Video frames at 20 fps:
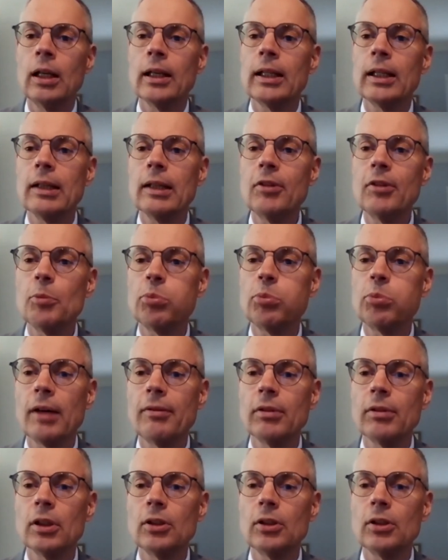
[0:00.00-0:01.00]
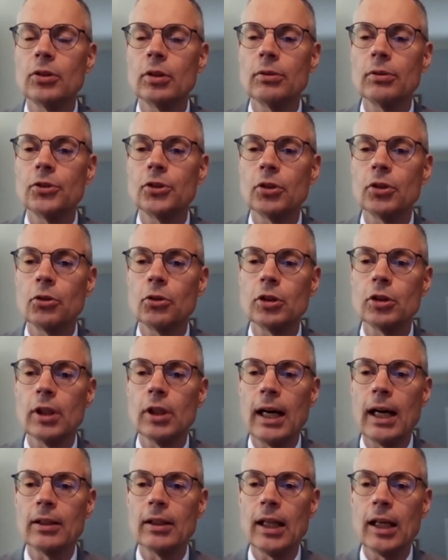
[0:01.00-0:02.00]
Given the prevalence of social
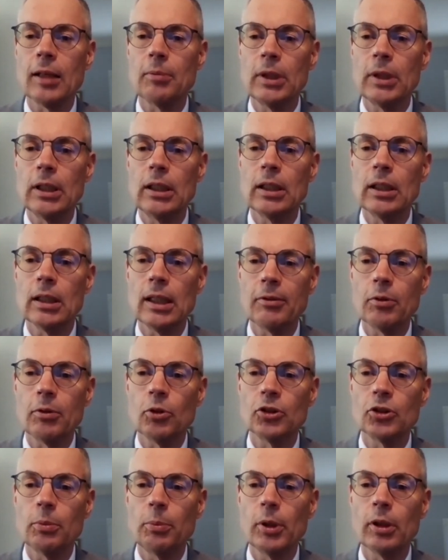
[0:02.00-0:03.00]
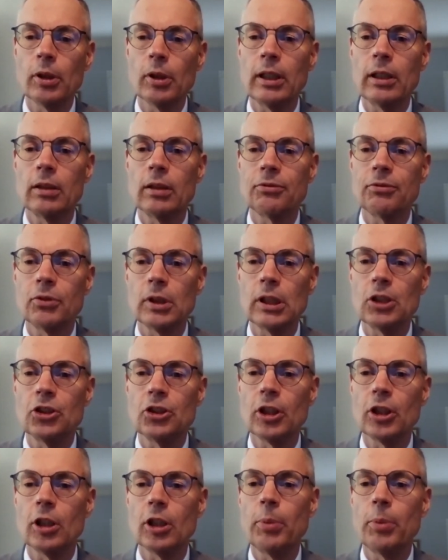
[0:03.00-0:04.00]
online media and everyone's ability to freely
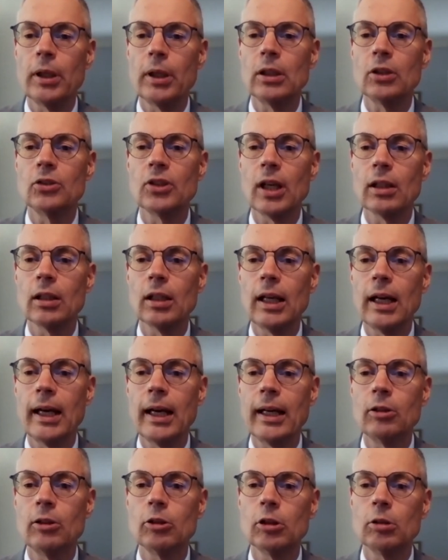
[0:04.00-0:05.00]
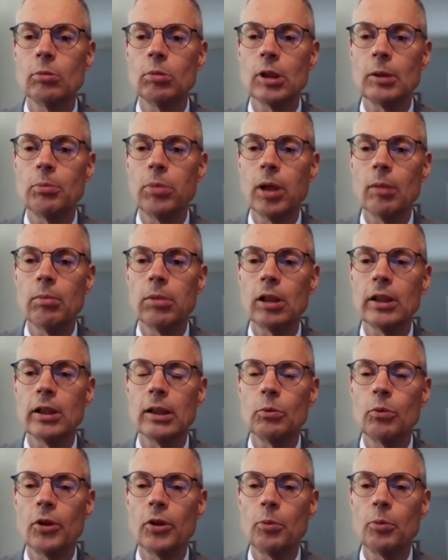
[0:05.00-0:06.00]
share opinions online, globally, publicly,
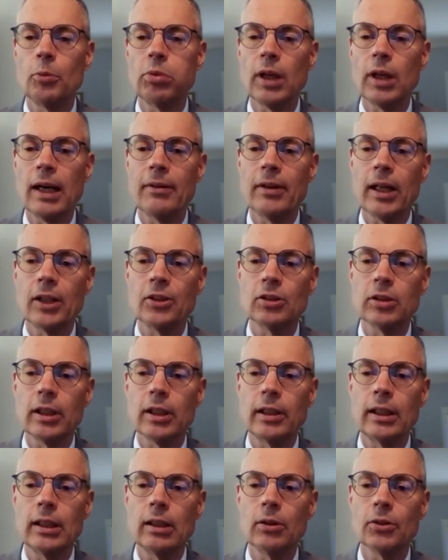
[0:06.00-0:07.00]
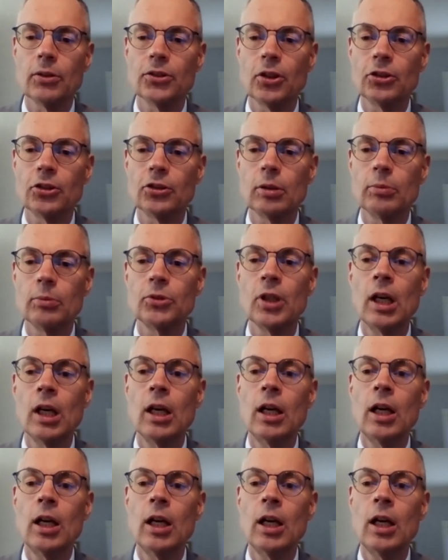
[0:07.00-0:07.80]
and within private isolated ecosystems,